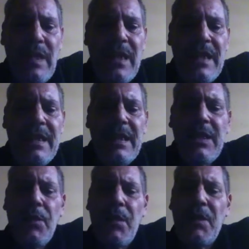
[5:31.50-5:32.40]
that since
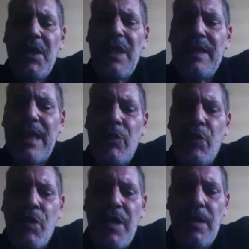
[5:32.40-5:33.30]
the 15th
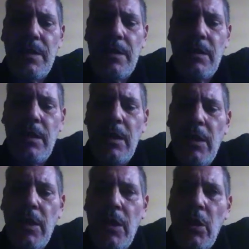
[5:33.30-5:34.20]
century,
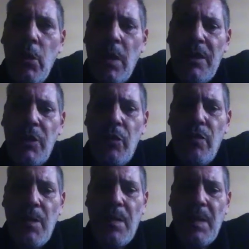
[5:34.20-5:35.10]
when
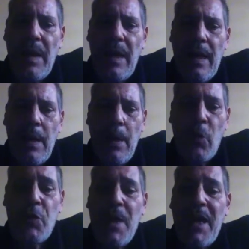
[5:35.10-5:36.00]
Europe
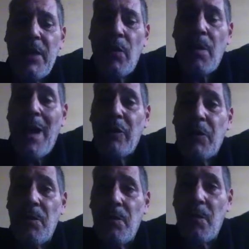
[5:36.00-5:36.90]
was made of
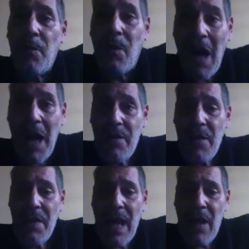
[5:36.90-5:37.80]
about
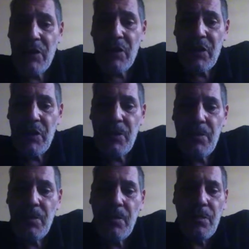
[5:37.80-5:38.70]
5,000
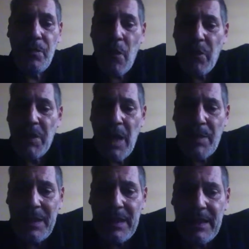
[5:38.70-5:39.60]
broken
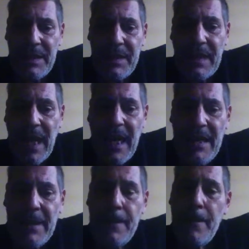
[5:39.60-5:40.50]
up little
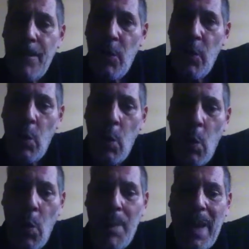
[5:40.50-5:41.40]
states,
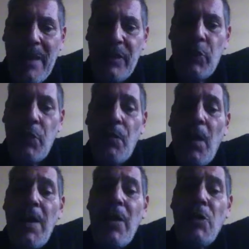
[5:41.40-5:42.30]
we passed to
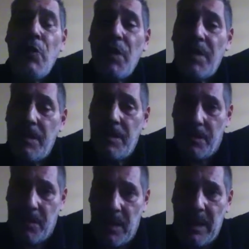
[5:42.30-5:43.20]
500
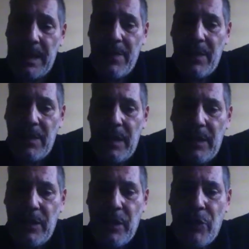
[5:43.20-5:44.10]
in the
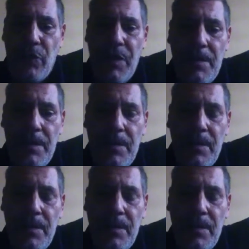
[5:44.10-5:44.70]
17th century,